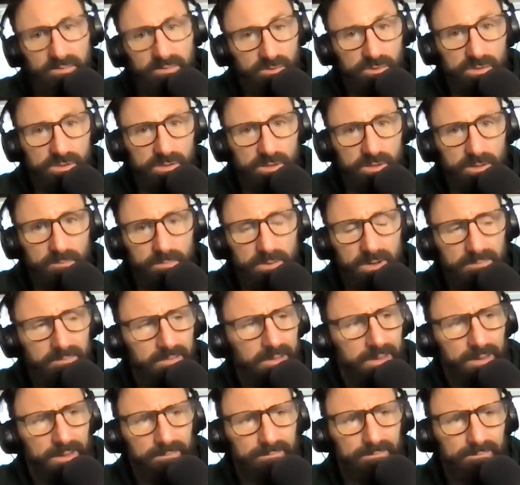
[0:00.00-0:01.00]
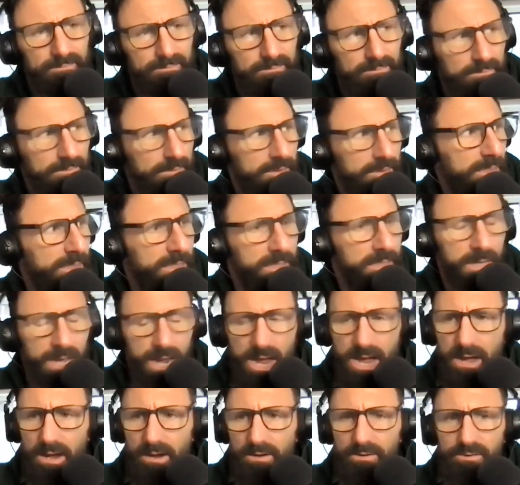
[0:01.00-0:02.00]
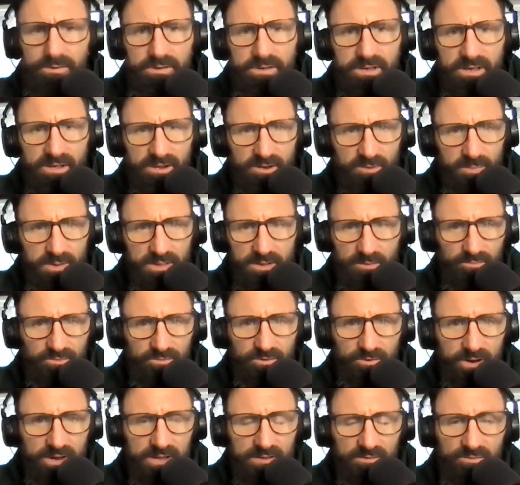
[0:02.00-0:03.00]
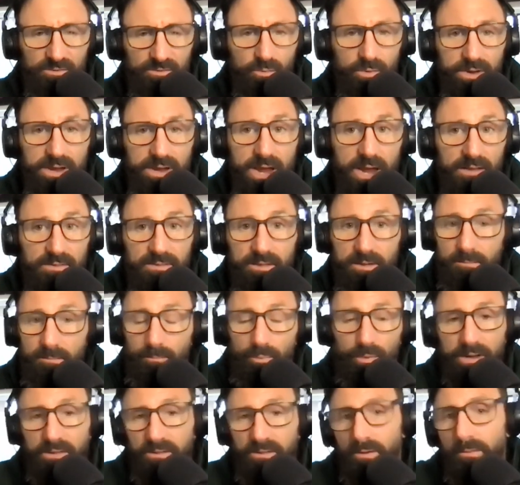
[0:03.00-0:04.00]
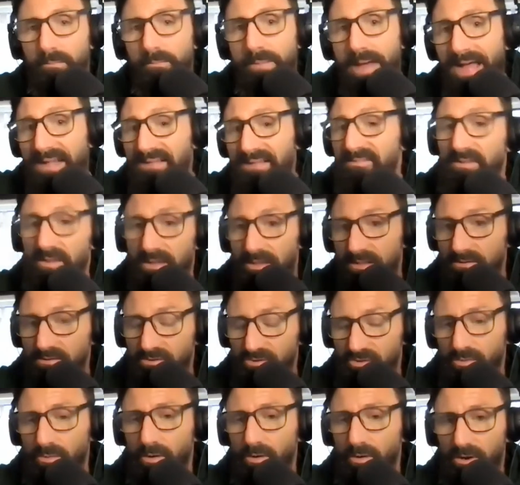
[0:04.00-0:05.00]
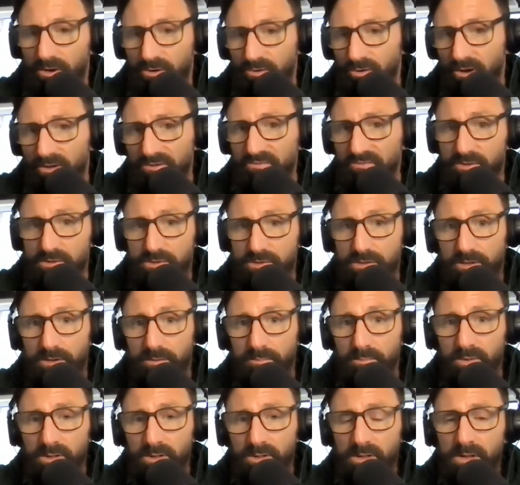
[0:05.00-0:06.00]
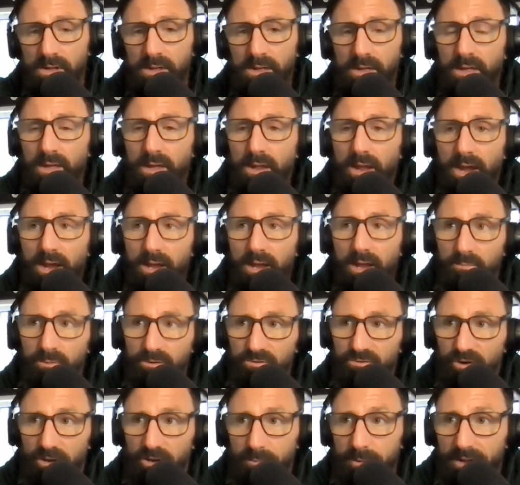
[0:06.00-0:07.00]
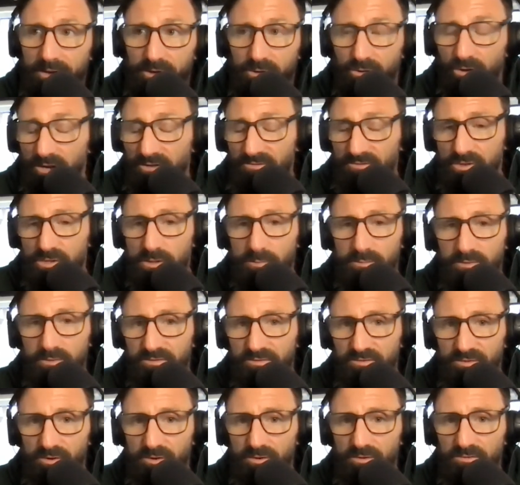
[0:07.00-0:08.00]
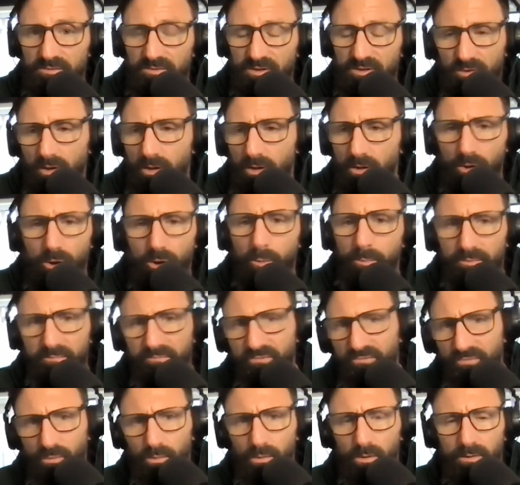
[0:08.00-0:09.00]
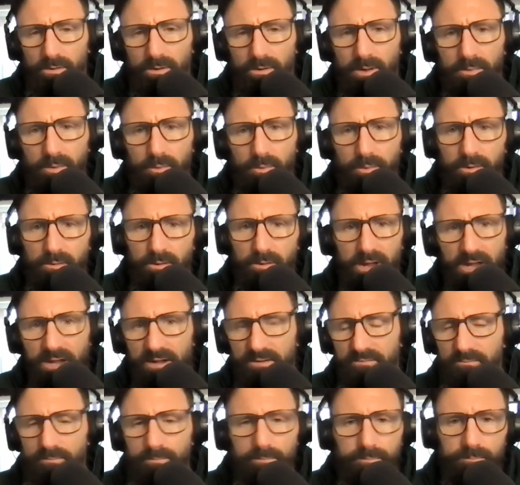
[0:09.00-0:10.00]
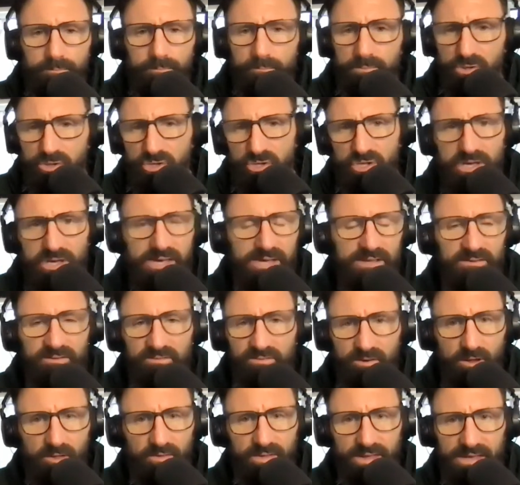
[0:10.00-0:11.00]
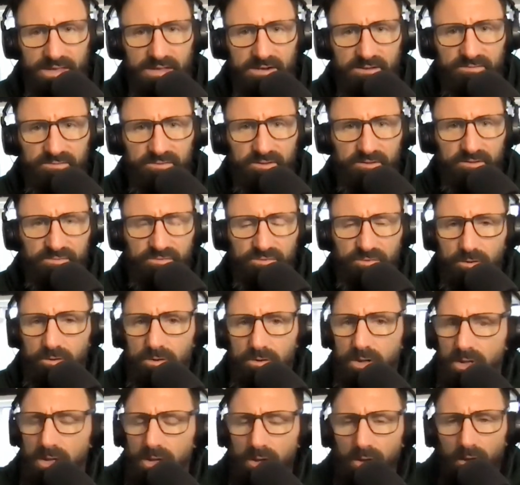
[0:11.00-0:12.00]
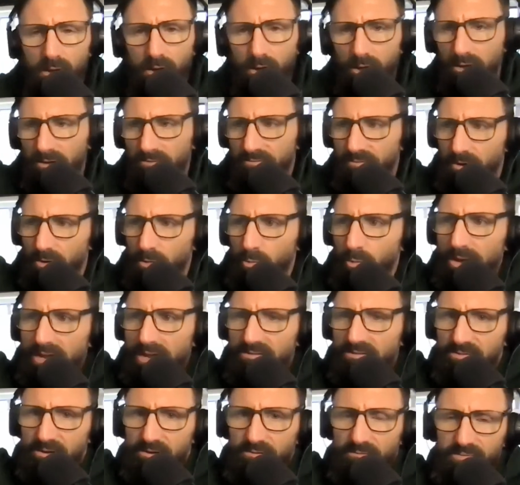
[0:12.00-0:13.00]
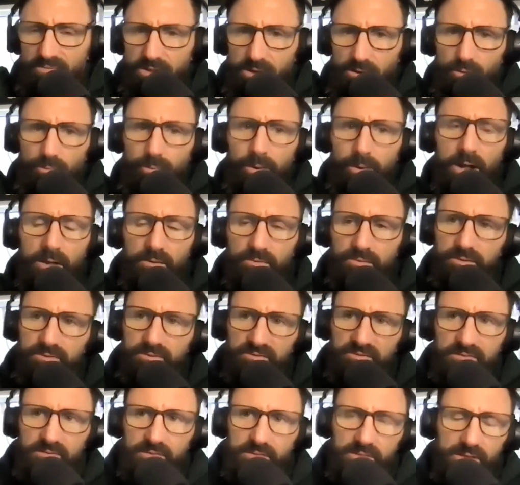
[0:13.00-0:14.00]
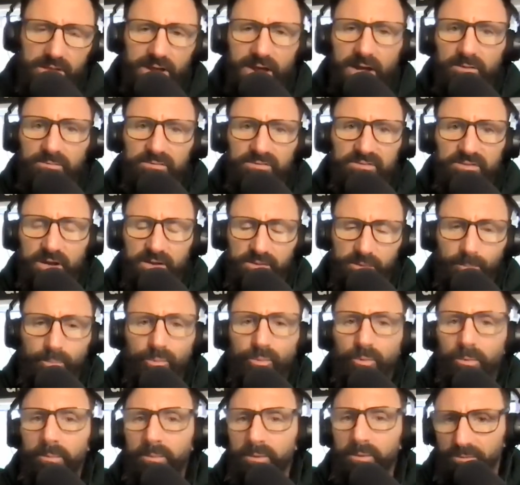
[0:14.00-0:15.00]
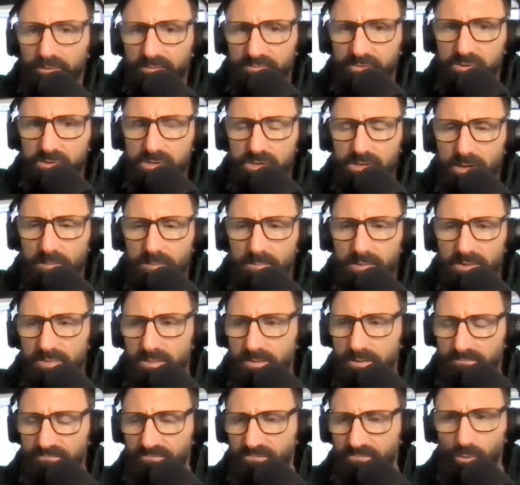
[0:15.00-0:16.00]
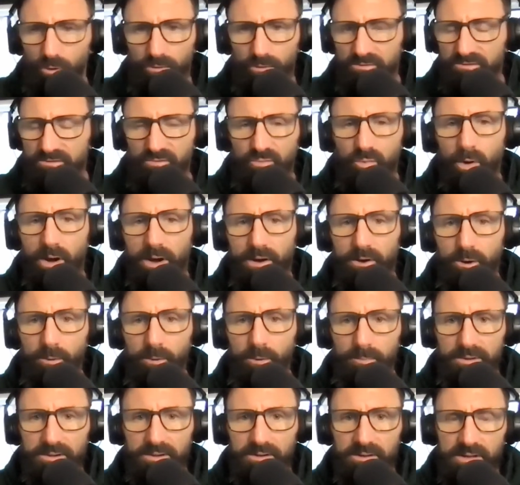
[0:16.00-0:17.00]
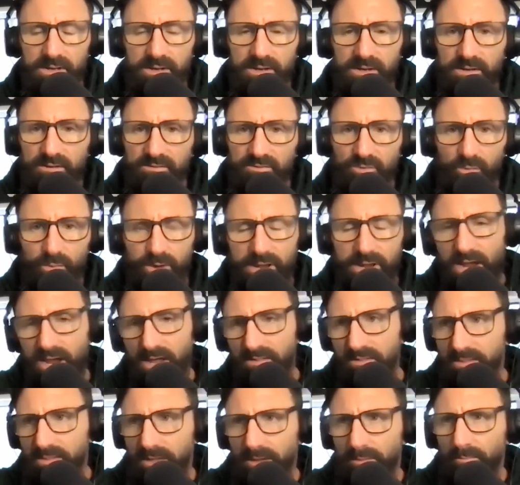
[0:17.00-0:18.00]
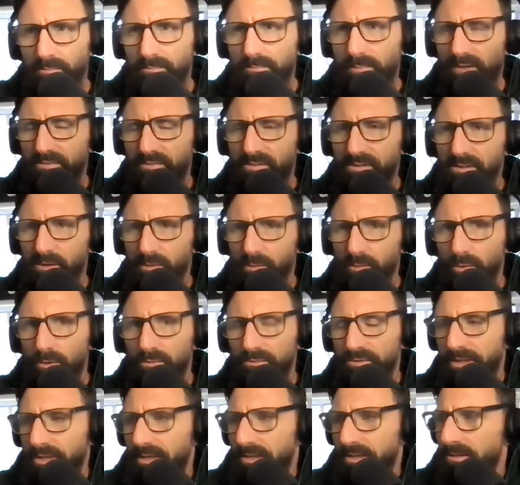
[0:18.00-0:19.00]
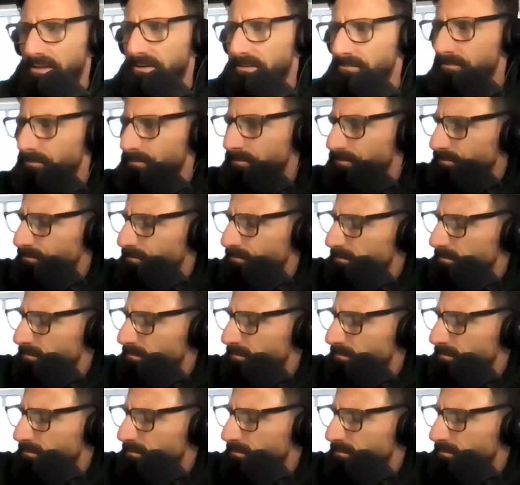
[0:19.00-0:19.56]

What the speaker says: at the gym?" And I'm like, "Yeah, are you kidding me? That was great." So we had them bring their mats into our CrossFit gym. And what's great about a CrossFit gym is it's all open floor. I mean, we don't have machines and all that kind of stuff. So all of our weights and everything are around the outside the perimeter of the gym, and the floor is just wide open. So we had them, I think they rolled in